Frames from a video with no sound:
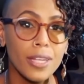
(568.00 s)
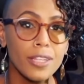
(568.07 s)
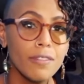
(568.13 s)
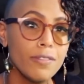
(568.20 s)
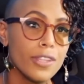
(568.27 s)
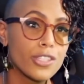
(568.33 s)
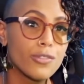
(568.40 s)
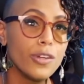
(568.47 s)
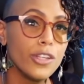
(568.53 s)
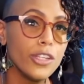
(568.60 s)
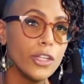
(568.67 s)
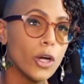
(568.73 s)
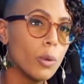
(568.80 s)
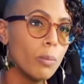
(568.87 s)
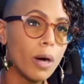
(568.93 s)
of this
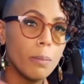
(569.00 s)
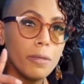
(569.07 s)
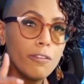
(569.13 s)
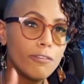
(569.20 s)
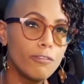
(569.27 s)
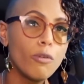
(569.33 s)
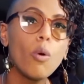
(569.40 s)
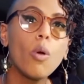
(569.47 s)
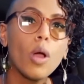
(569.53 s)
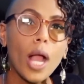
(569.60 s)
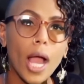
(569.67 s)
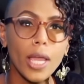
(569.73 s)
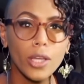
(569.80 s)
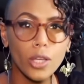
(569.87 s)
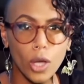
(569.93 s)
video, but before
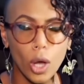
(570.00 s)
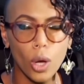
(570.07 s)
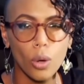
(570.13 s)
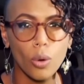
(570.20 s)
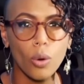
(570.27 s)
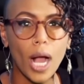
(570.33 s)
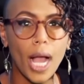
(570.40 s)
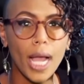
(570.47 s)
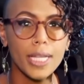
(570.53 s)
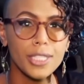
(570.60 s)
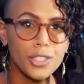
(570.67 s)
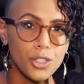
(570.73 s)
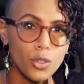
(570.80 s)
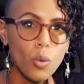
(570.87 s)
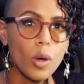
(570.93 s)
I go, I
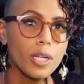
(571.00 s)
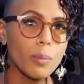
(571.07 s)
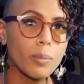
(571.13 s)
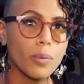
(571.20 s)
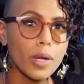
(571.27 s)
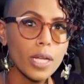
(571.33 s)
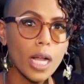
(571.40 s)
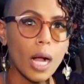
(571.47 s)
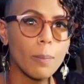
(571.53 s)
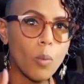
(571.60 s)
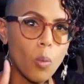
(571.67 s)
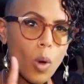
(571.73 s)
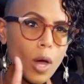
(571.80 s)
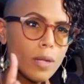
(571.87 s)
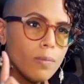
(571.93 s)
do want to bring up
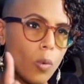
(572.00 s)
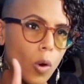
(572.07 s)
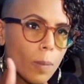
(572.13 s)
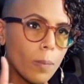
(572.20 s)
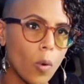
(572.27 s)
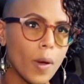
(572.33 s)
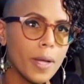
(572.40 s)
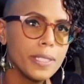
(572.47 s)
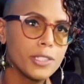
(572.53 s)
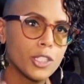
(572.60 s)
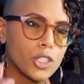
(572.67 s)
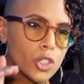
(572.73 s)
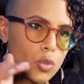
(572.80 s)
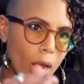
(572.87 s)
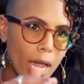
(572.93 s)
one more point to
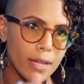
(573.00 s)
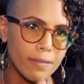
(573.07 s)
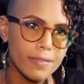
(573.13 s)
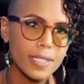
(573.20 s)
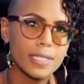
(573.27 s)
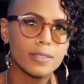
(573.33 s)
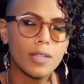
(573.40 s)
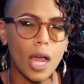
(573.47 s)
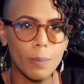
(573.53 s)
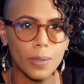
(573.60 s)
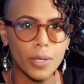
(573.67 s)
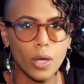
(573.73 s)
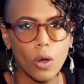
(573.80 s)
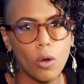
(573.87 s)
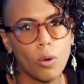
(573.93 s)
drive this
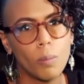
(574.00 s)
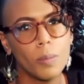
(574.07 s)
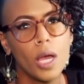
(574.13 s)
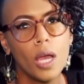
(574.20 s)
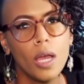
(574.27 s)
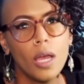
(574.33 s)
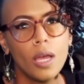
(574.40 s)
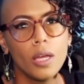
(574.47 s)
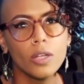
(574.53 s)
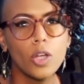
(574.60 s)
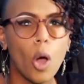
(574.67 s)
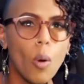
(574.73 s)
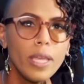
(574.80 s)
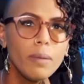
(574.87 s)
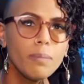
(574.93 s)
topic home.
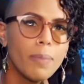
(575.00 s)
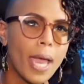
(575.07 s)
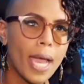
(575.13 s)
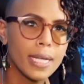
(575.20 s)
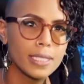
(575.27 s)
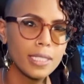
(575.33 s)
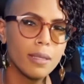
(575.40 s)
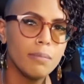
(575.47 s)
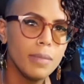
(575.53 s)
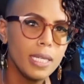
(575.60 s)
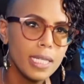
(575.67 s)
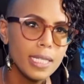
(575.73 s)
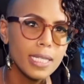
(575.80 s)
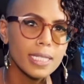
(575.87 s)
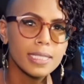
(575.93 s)
Going back to the
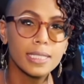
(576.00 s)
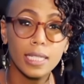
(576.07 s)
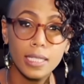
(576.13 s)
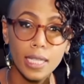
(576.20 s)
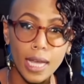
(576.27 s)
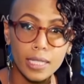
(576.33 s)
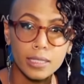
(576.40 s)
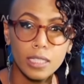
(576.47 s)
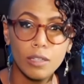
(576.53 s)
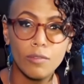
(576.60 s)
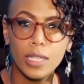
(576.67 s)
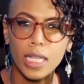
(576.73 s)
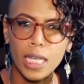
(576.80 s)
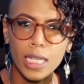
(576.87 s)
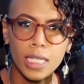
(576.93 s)
media's selective
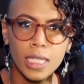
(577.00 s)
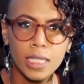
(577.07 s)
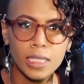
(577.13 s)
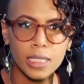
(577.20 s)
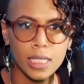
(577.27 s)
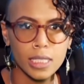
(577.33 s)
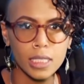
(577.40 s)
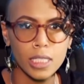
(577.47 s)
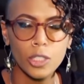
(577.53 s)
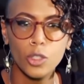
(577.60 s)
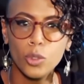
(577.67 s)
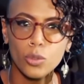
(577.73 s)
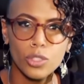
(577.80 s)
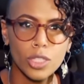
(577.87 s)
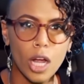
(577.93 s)
and inconsistent
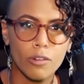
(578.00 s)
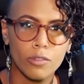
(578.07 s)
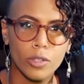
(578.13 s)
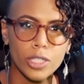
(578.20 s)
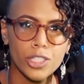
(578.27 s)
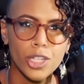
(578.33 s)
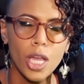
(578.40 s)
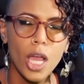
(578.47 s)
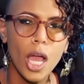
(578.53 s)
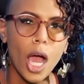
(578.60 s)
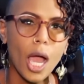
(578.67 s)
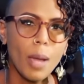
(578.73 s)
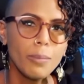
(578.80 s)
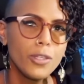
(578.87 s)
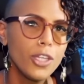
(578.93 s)
news coverage,
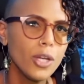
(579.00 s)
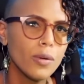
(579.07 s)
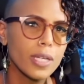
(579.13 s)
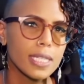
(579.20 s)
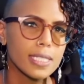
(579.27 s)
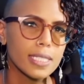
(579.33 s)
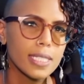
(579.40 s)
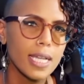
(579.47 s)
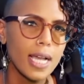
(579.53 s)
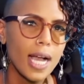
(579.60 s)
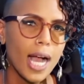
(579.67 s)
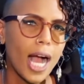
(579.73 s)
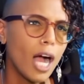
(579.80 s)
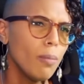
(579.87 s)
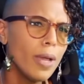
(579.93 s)
I'm curious,
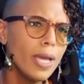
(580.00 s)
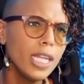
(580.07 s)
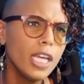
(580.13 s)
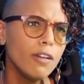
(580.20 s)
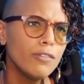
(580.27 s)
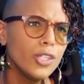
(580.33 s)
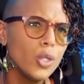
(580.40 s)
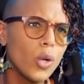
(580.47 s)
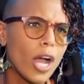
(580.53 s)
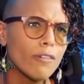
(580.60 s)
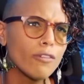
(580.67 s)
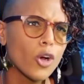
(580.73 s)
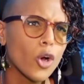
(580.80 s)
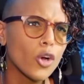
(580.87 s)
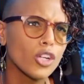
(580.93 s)
how many of you
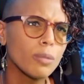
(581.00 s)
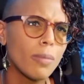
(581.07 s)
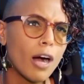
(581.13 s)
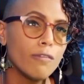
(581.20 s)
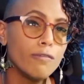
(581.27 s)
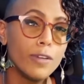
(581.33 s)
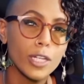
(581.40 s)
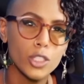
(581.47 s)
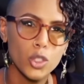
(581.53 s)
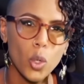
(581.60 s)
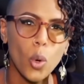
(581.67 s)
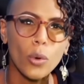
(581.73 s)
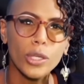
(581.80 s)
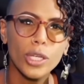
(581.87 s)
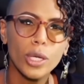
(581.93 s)
have heard about
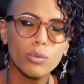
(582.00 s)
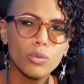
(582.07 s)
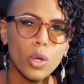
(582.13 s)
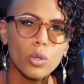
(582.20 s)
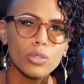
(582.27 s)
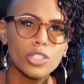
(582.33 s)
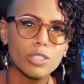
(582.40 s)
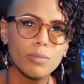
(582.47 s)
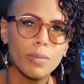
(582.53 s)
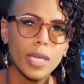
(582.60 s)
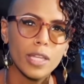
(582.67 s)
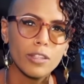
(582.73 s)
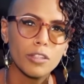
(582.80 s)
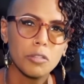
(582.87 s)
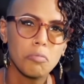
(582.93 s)
Victoria Rose
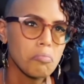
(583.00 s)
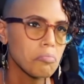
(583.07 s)
Smith?